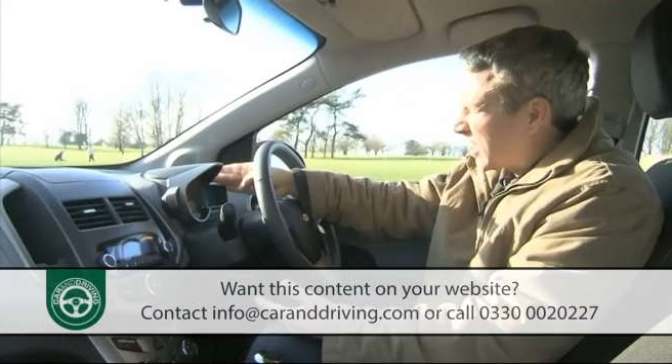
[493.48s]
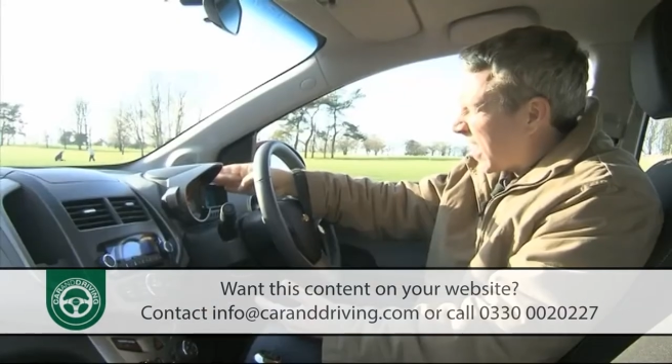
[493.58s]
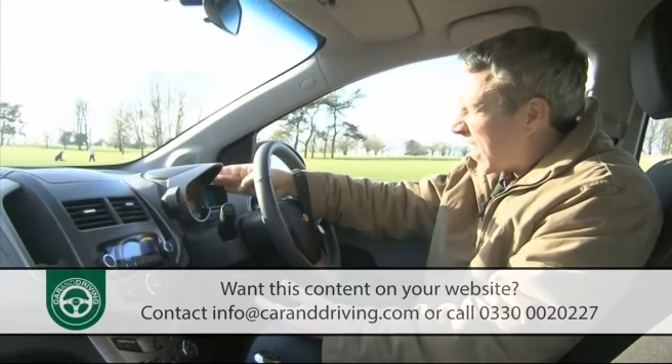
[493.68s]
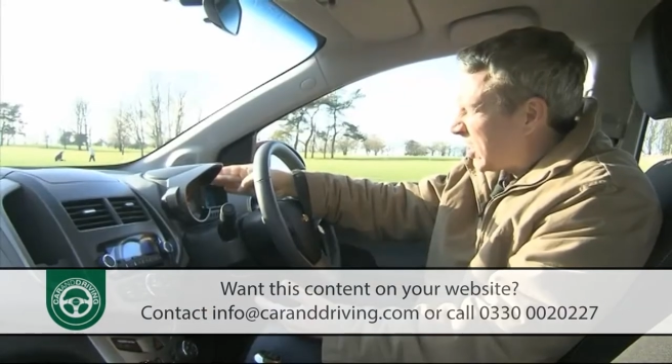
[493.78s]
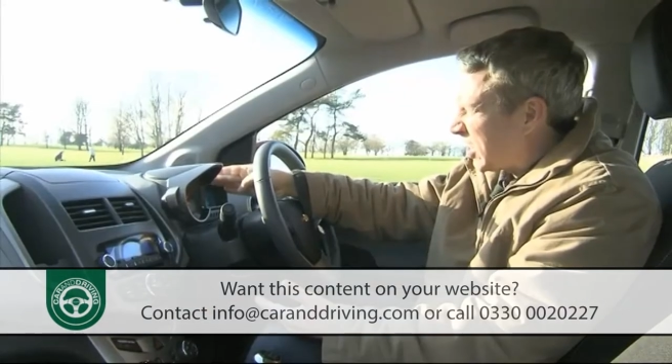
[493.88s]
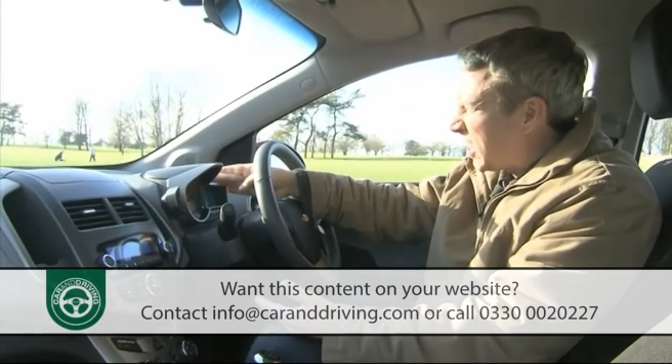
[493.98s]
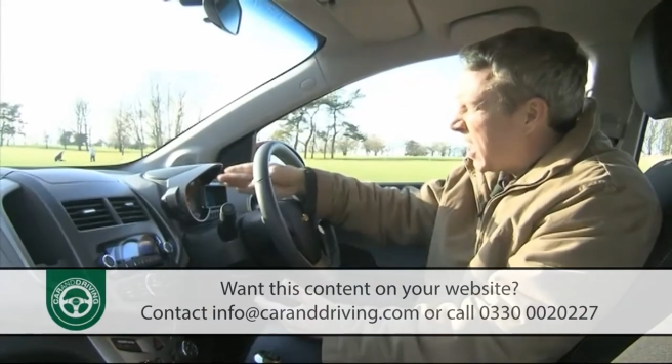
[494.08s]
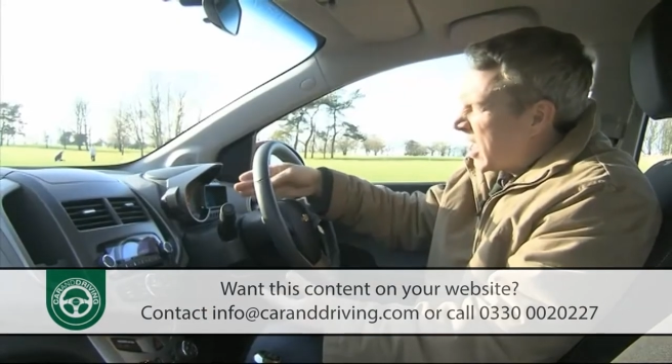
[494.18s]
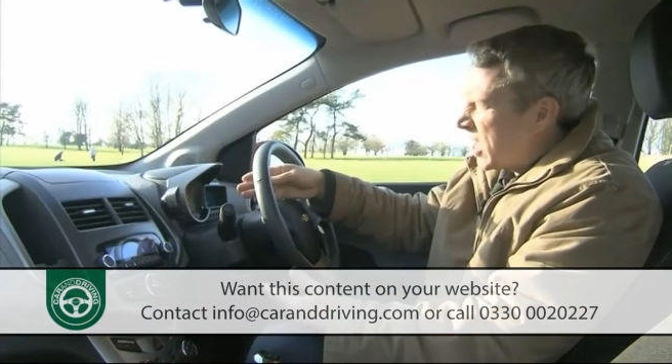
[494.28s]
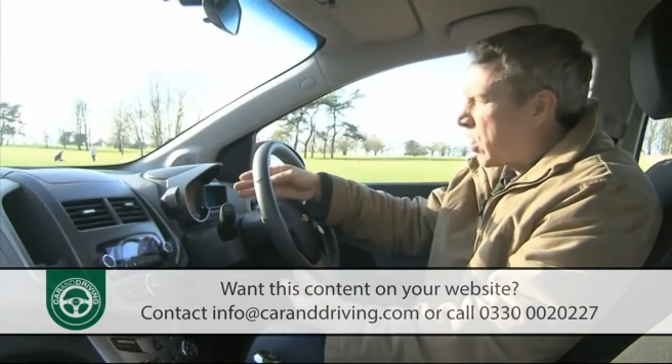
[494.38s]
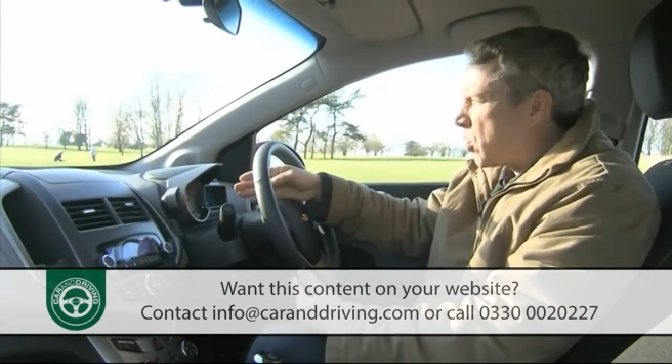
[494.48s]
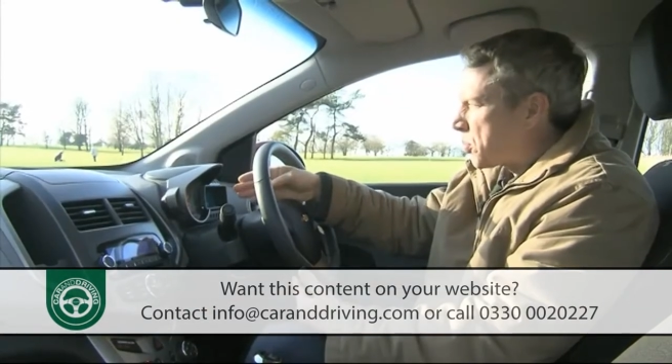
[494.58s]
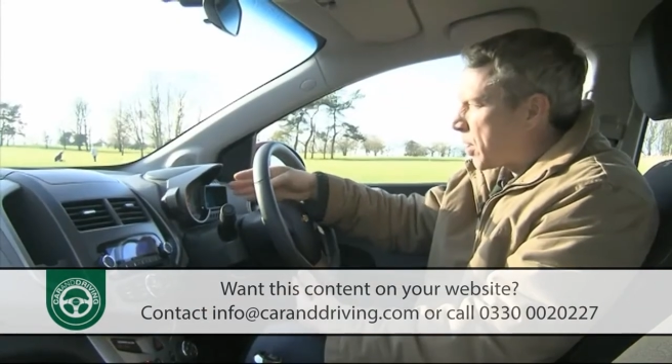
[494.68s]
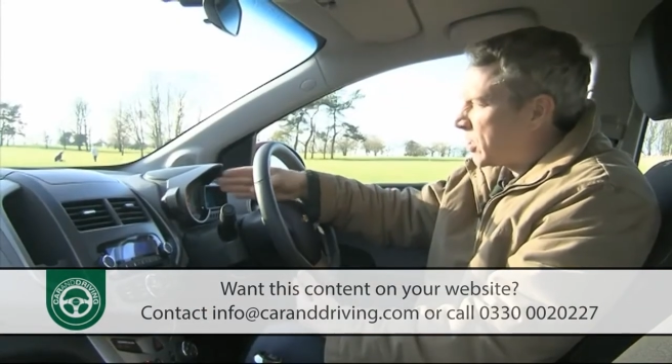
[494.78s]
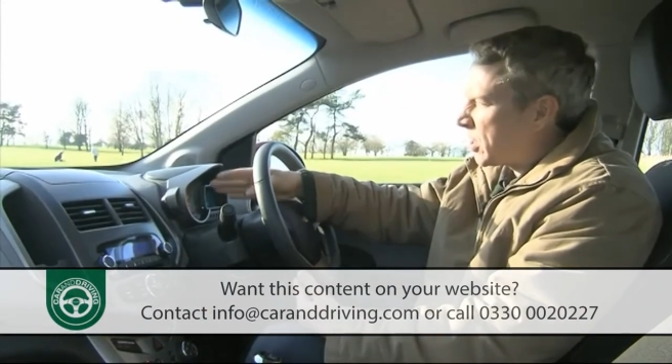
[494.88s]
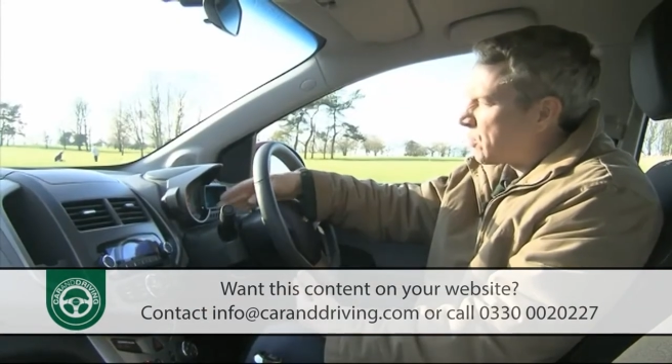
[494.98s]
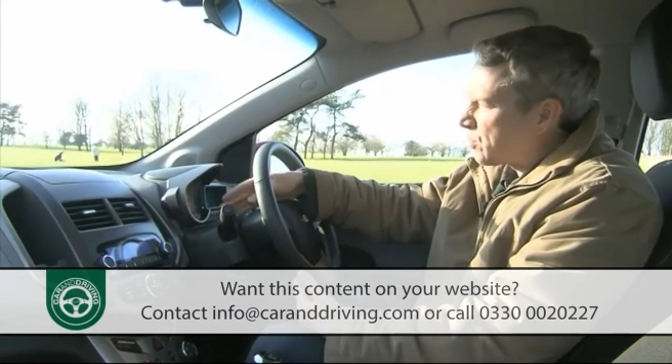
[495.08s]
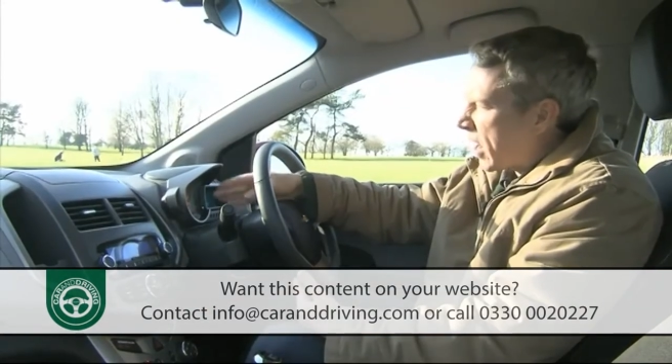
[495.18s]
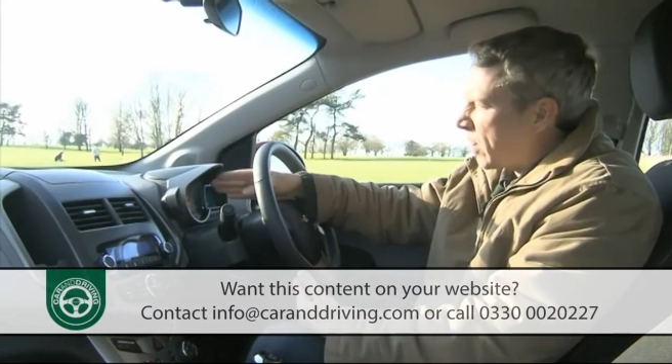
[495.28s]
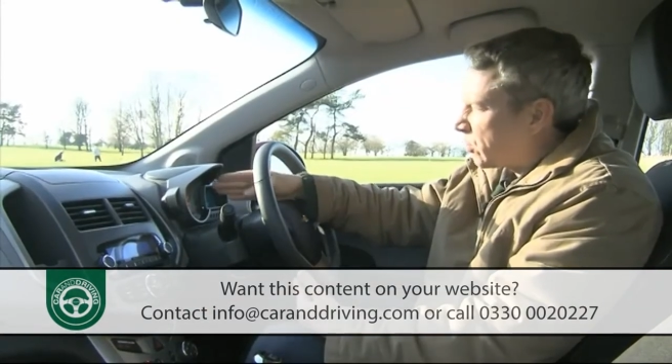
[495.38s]
casing, incorporating a
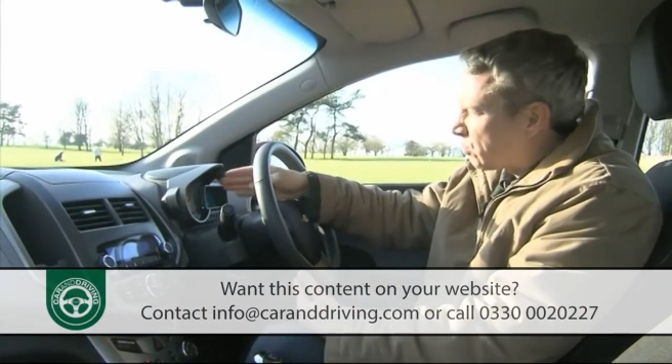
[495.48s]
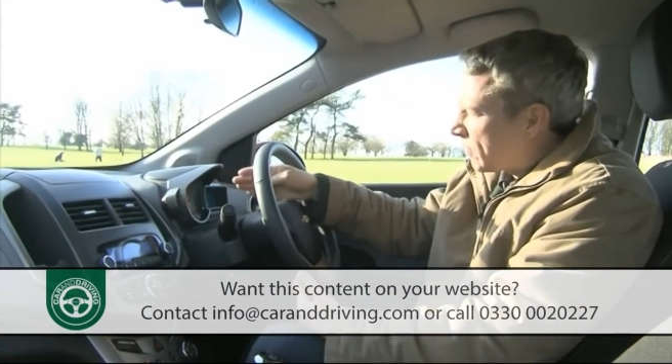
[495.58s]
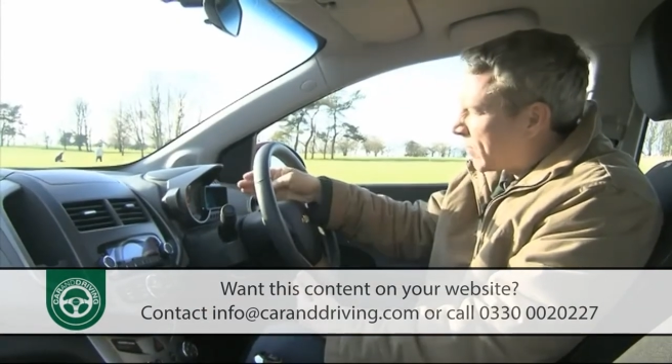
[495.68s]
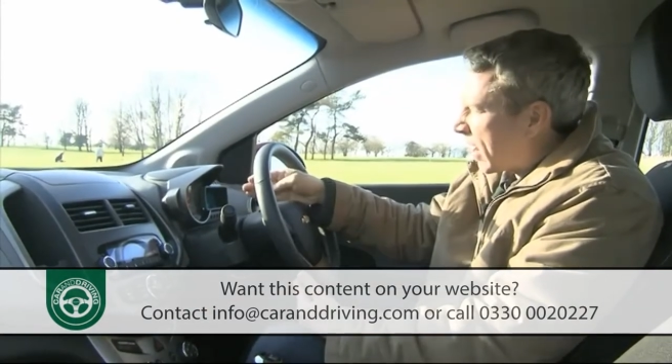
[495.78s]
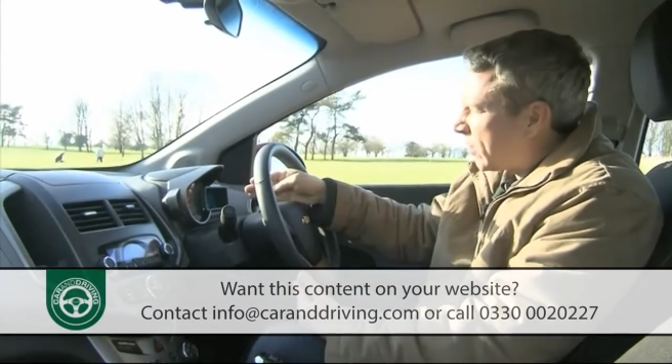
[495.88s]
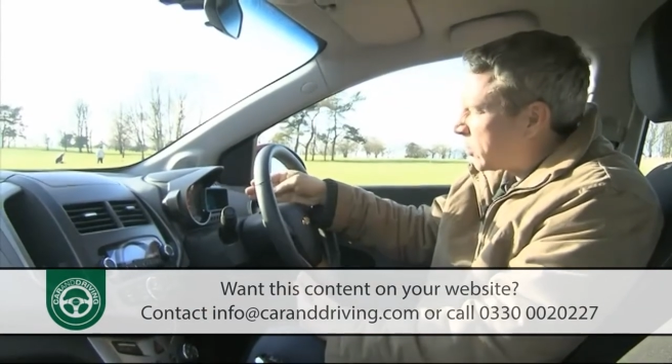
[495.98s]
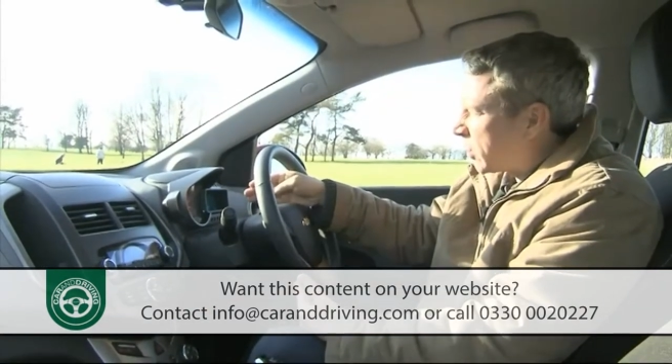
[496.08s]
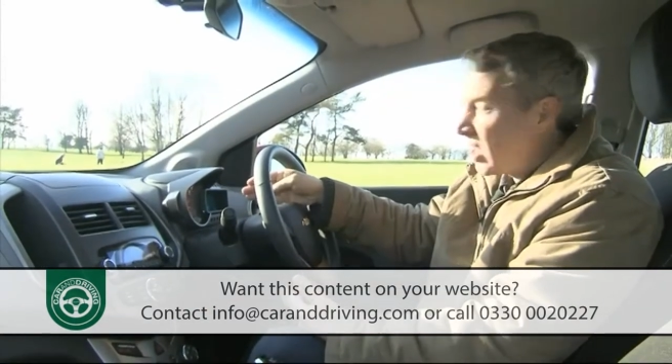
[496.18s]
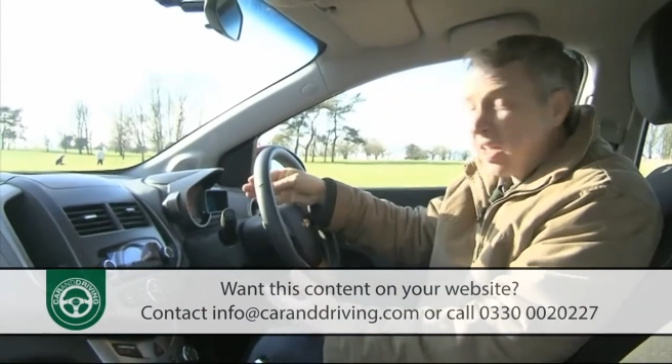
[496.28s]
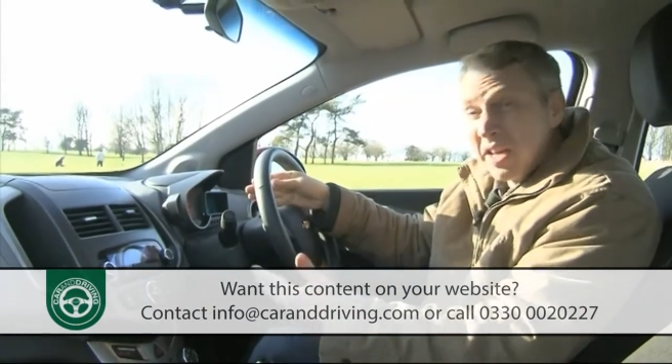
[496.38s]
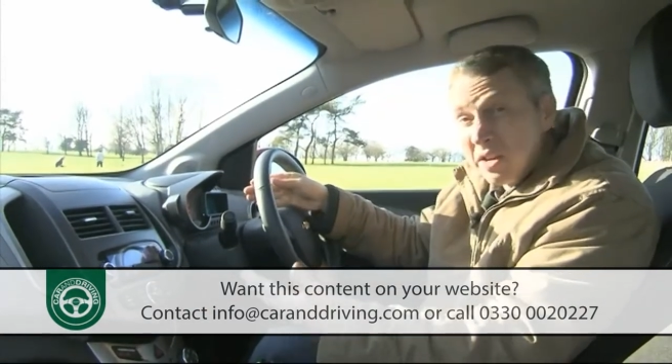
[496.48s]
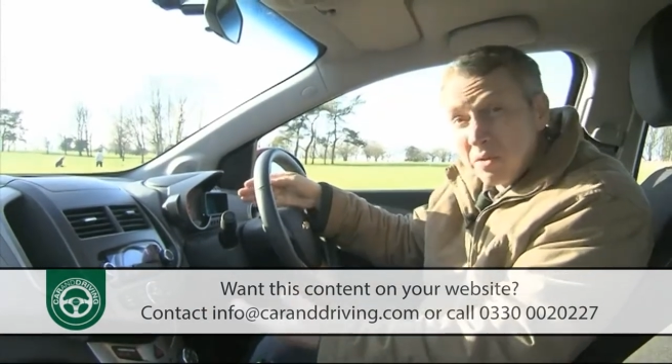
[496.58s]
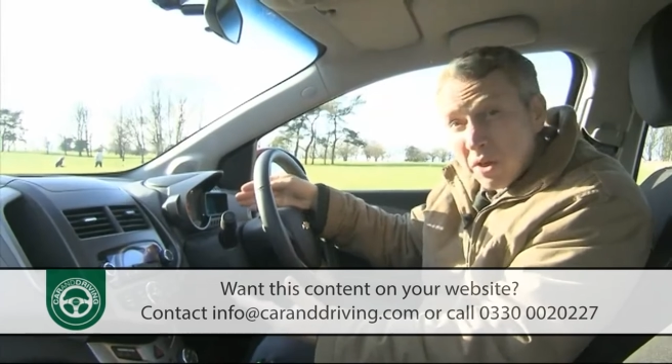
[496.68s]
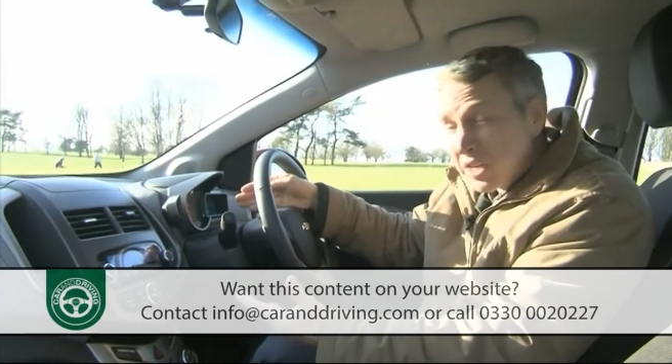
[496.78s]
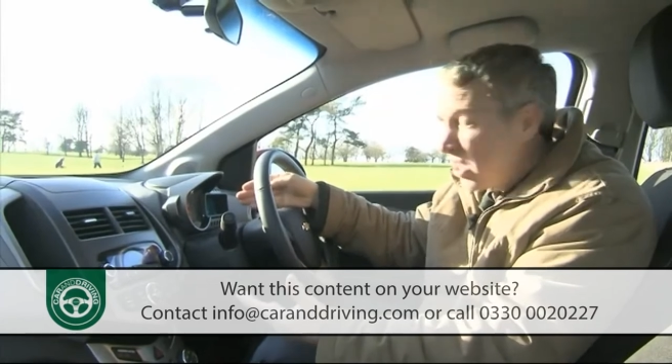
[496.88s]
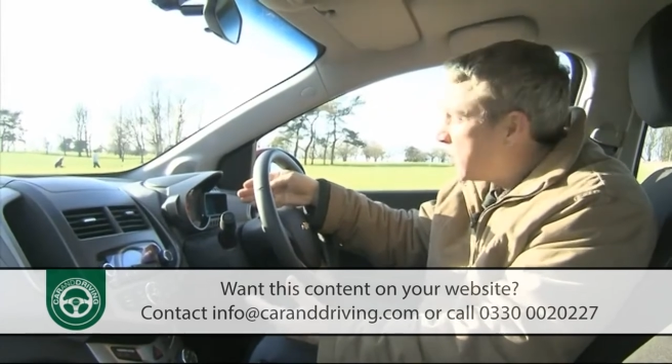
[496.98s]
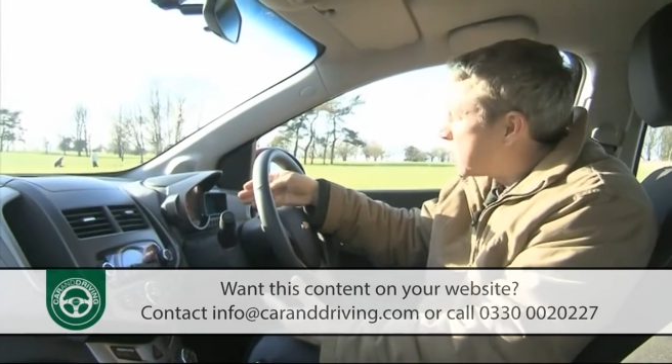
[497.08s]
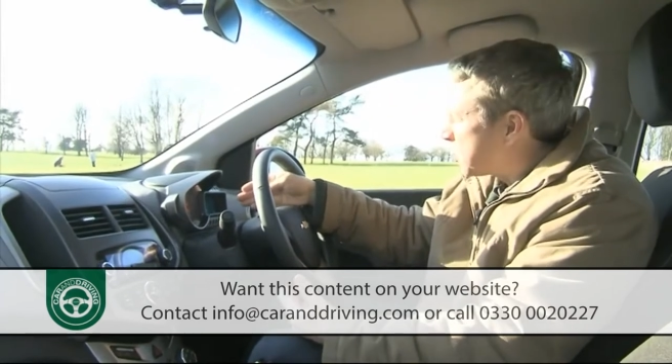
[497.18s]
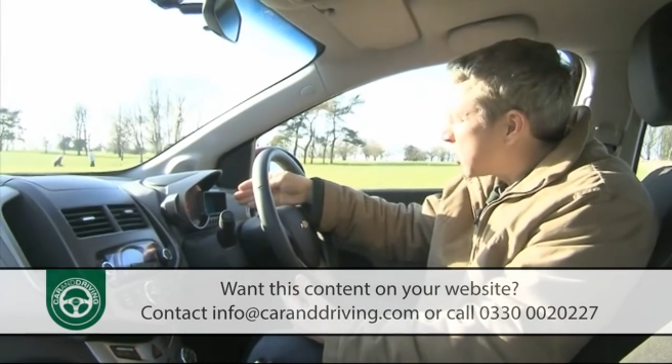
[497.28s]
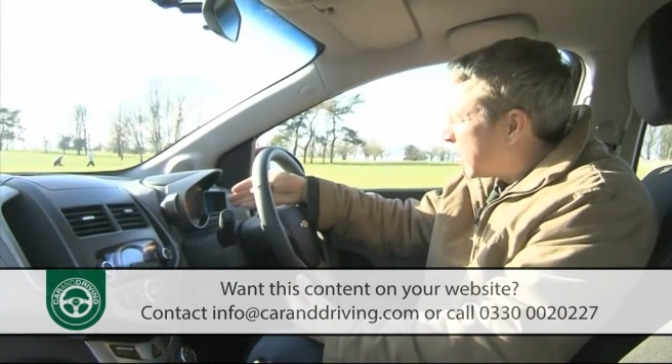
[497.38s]
round rev counter and a rather
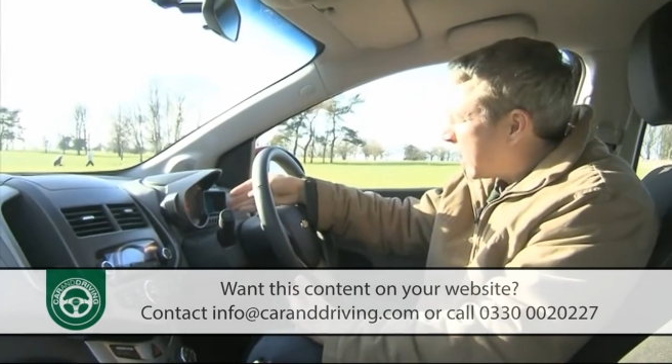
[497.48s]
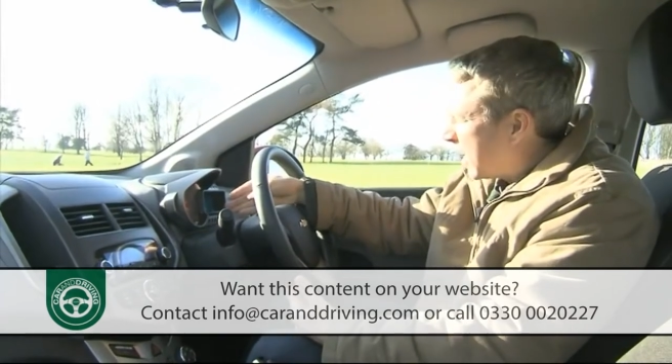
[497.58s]
curiously